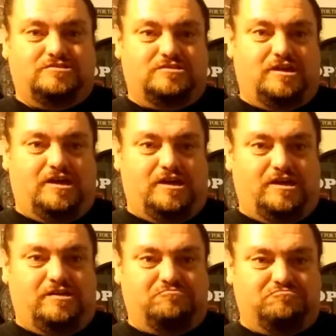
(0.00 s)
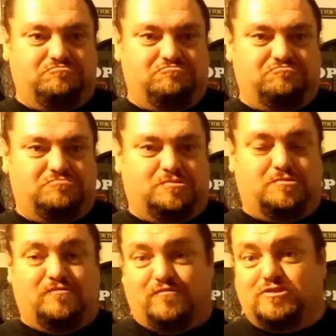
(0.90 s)

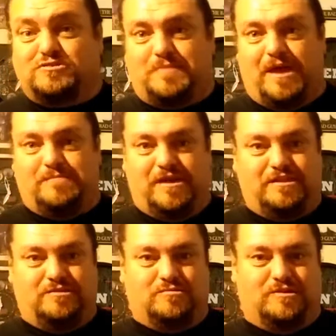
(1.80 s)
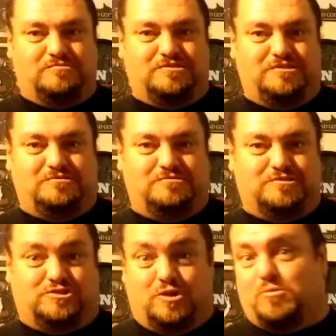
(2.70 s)
the first Batman, what the
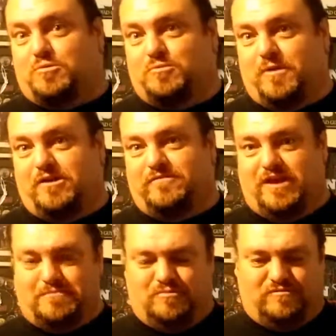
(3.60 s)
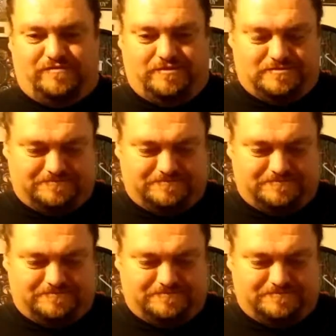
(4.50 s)
Joker would wear in that movie.